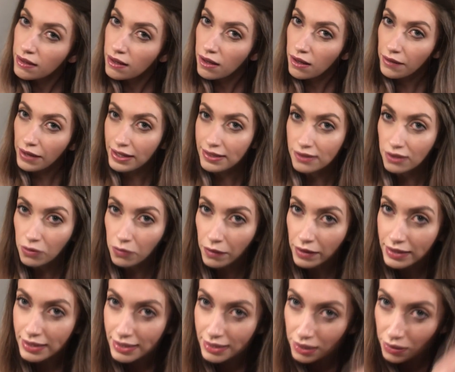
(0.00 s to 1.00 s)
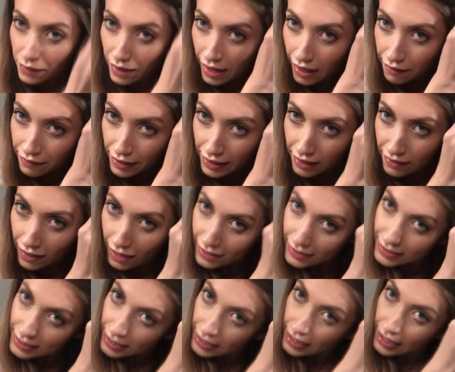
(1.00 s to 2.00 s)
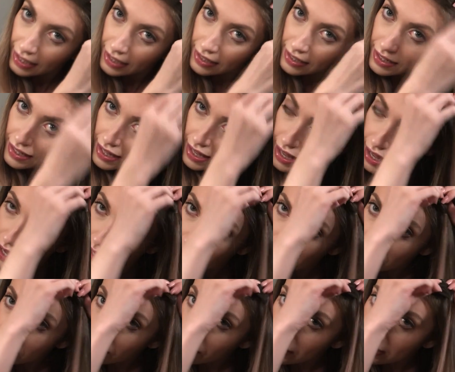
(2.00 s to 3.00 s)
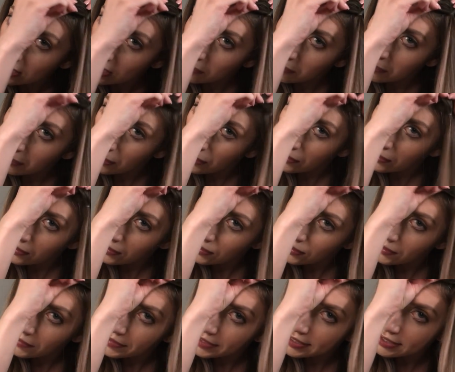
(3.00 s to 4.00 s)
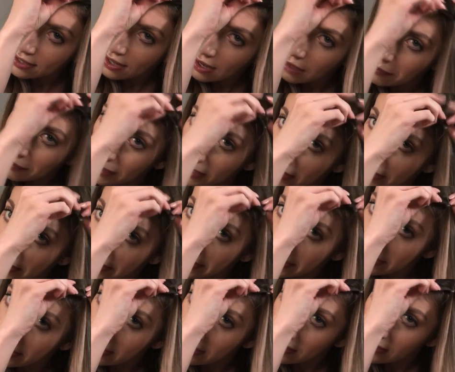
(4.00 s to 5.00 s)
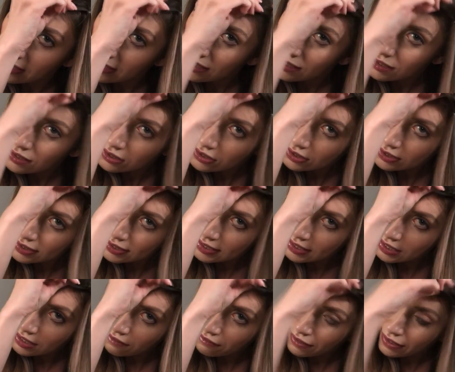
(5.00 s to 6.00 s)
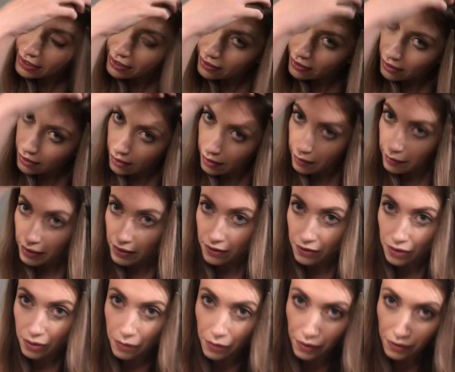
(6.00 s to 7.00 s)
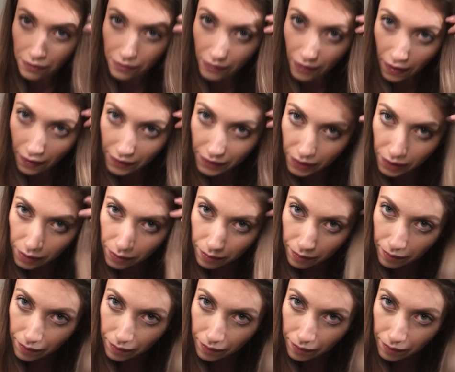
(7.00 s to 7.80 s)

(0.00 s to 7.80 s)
Okay, so once you have that elastic in, I'm just going to pull the top here just to give it a little more volume.